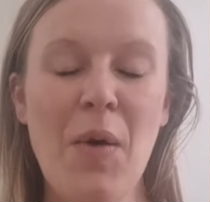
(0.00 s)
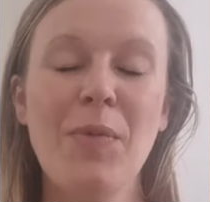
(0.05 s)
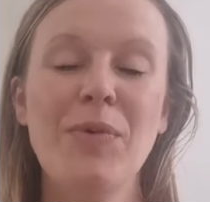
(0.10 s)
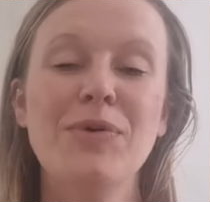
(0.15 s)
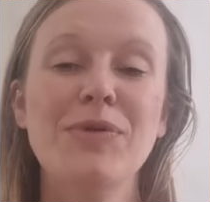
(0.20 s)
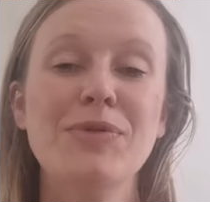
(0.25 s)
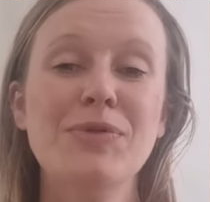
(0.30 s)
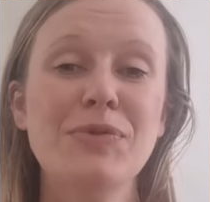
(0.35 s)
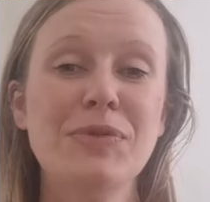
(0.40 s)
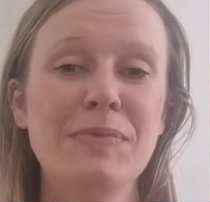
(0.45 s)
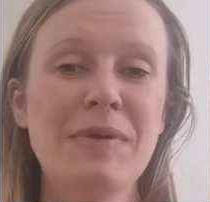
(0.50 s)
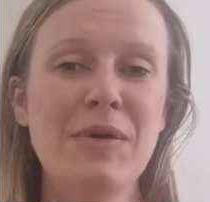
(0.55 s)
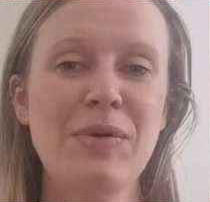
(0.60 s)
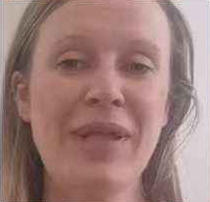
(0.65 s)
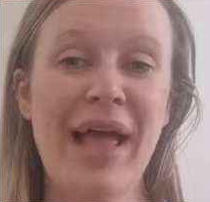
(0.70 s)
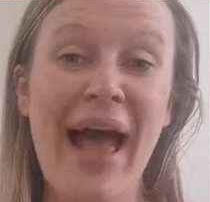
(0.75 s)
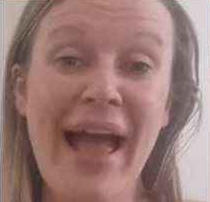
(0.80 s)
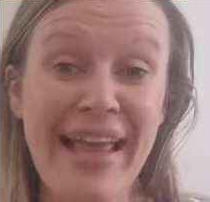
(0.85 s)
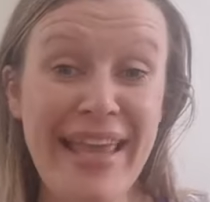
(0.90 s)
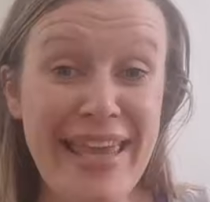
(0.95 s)
well, so is me
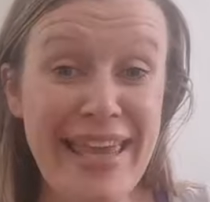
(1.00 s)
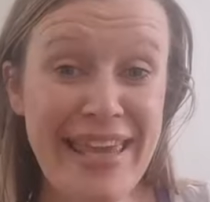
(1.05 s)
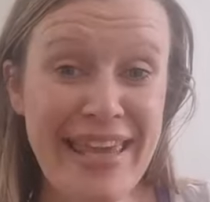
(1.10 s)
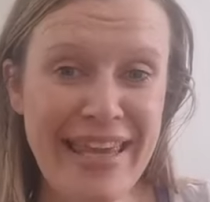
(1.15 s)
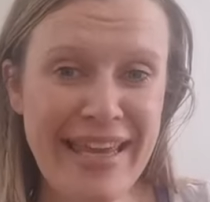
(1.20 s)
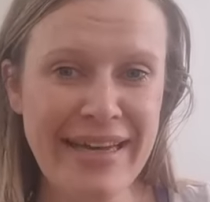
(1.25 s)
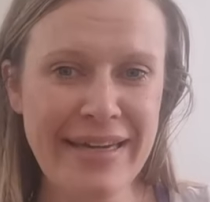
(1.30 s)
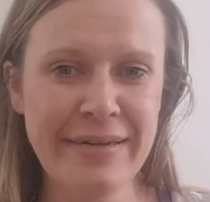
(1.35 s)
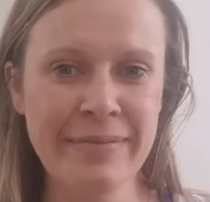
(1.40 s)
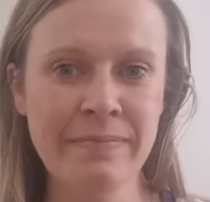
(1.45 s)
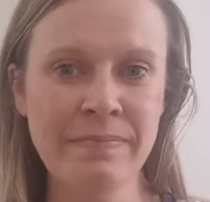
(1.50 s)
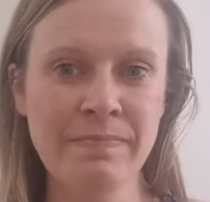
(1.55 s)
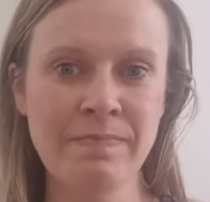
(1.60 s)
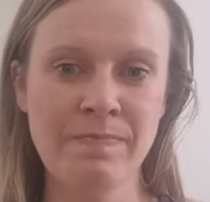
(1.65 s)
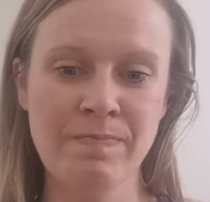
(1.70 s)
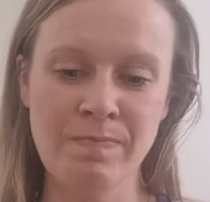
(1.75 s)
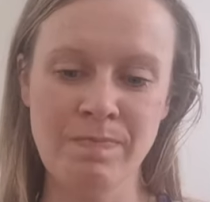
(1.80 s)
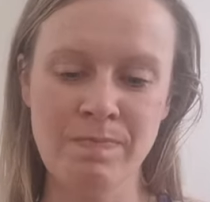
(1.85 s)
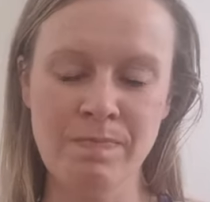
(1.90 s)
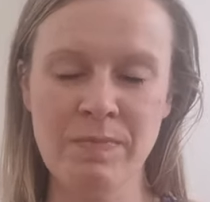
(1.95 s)
going, hi.
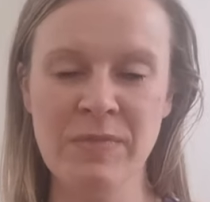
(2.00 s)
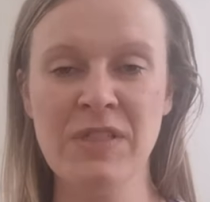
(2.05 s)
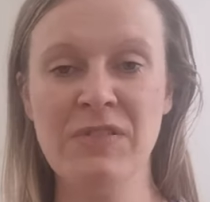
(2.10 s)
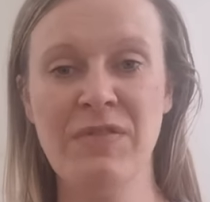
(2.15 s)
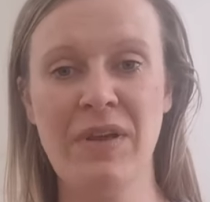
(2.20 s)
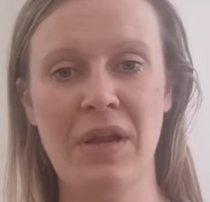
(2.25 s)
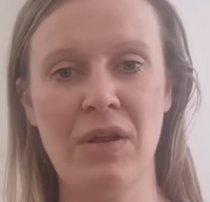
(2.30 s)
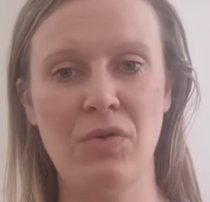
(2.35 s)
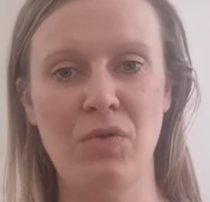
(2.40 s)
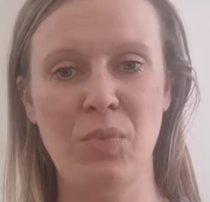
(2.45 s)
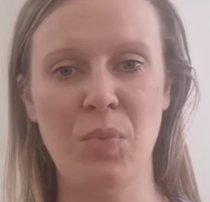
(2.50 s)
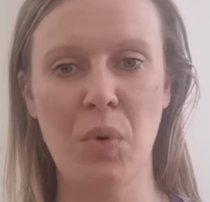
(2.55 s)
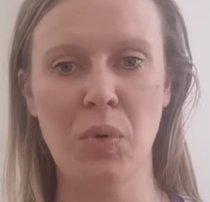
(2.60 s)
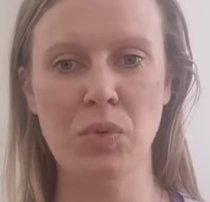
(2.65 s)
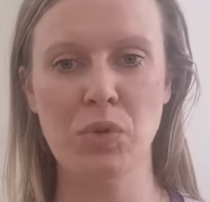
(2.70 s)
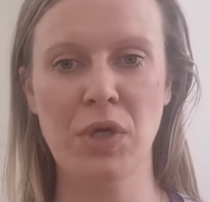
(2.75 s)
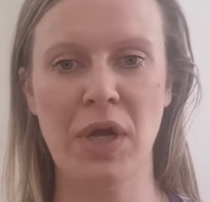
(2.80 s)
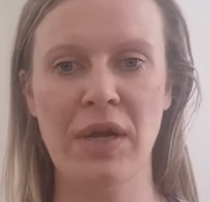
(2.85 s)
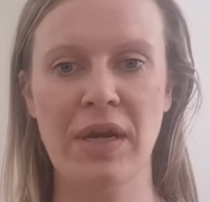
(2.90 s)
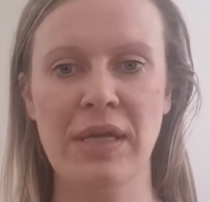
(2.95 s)
It's very
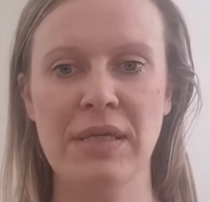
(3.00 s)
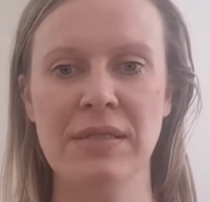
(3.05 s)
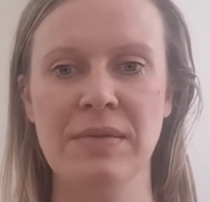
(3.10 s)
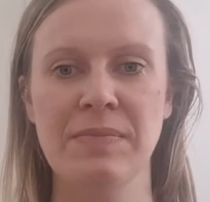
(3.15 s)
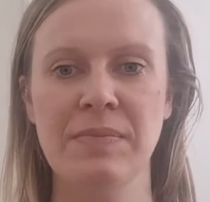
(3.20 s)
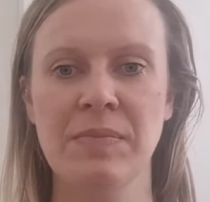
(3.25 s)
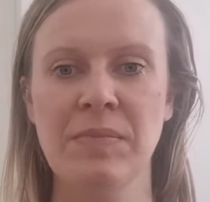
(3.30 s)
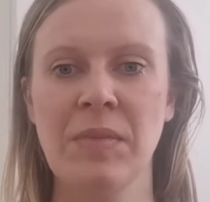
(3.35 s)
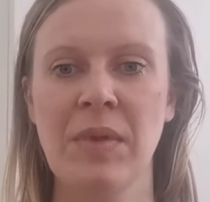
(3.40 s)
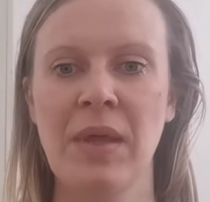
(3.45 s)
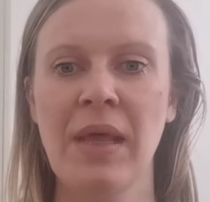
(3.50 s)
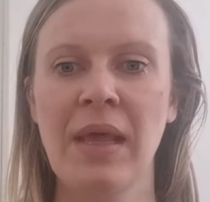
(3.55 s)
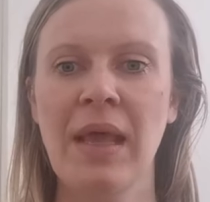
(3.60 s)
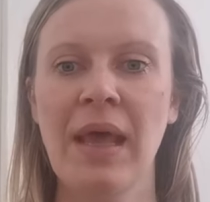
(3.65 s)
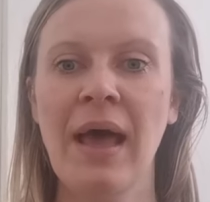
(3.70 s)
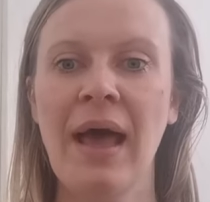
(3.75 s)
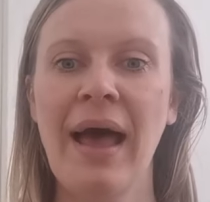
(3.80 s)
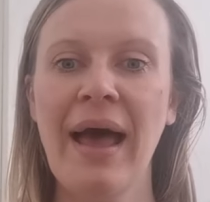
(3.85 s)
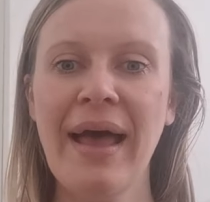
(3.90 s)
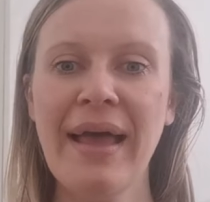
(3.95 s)
RuPaul's Drag Race.
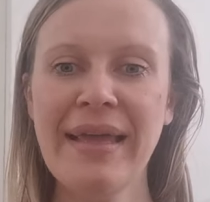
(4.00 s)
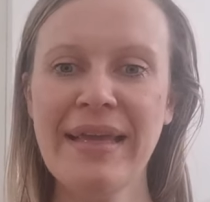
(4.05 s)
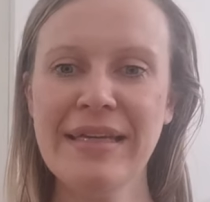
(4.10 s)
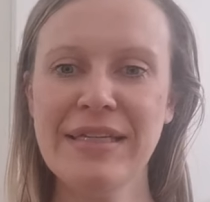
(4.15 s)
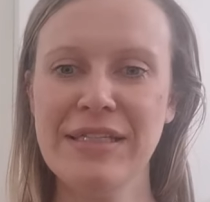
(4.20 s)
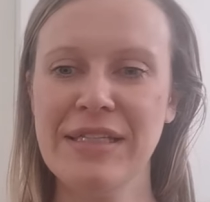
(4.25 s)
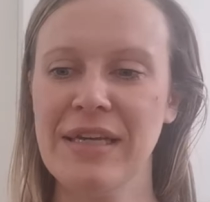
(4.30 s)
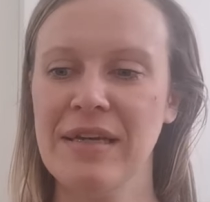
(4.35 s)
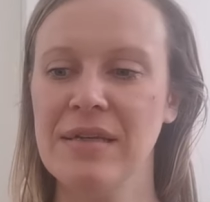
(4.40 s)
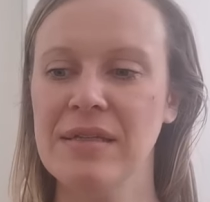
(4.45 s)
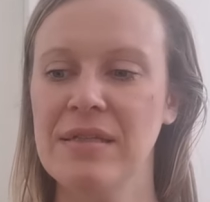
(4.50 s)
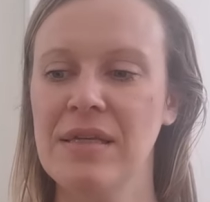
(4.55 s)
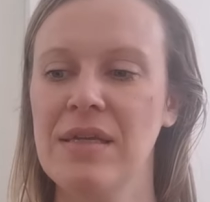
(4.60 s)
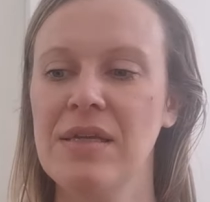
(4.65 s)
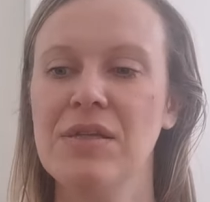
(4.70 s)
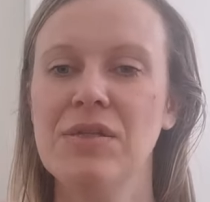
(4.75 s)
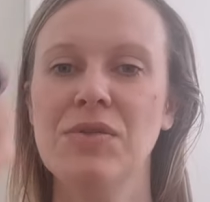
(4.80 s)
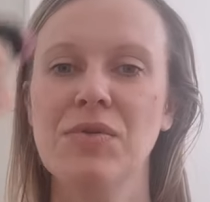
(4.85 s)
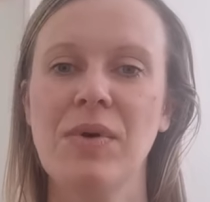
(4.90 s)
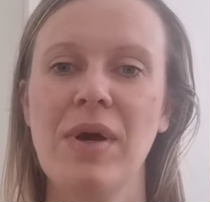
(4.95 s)
Hi,
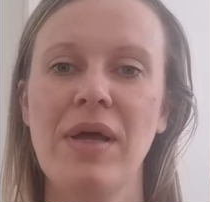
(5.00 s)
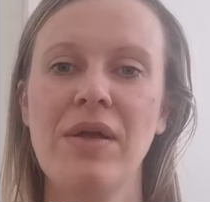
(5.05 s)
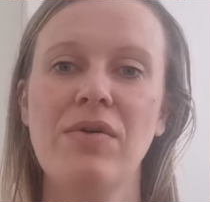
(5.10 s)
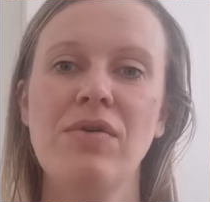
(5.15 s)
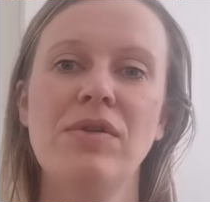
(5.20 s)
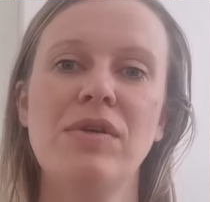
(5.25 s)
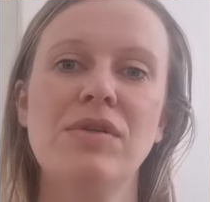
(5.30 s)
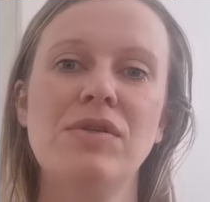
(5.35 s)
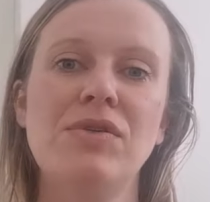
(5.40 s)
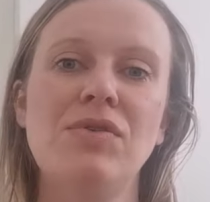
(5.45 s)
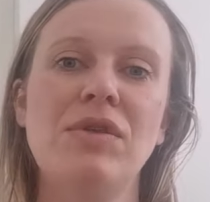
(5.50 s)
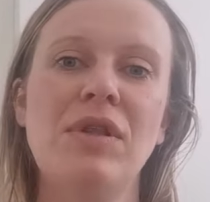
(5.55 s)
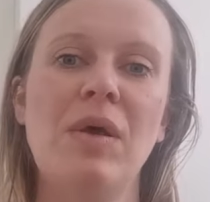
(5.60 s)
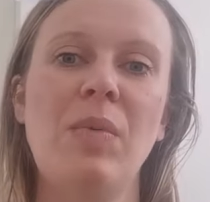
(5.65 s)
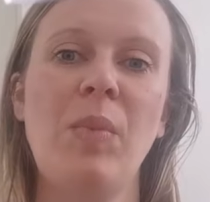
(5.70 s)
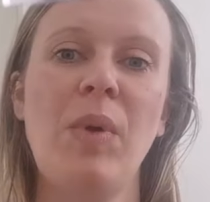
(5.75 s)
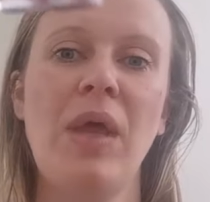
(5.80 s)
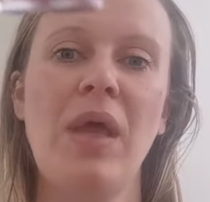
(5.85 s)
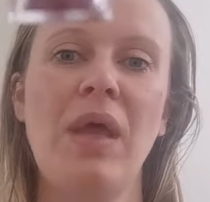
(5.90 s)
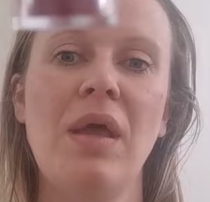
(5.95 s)
Chelsea. So I got this new
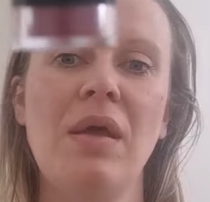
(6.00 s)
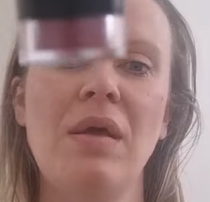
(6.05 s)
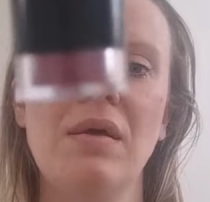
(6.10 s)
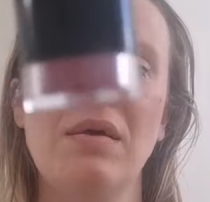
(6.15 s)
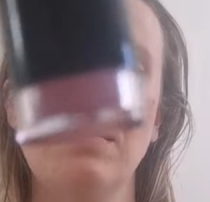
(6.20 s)
lippy.